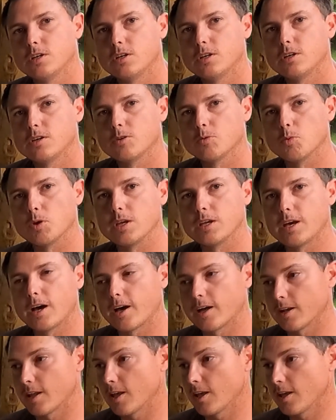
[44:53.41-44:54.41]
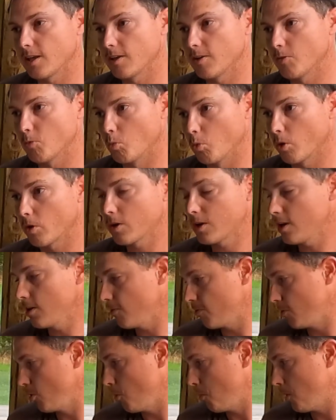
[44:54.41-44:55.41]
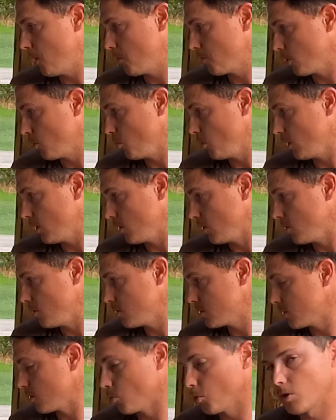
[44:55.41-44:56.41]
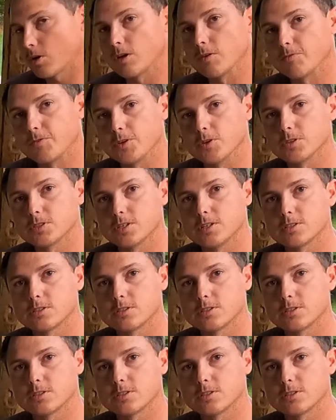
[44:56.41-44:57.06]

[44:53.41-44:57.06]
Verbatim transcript: We got a working fuel pump that we can use and a working fuel system.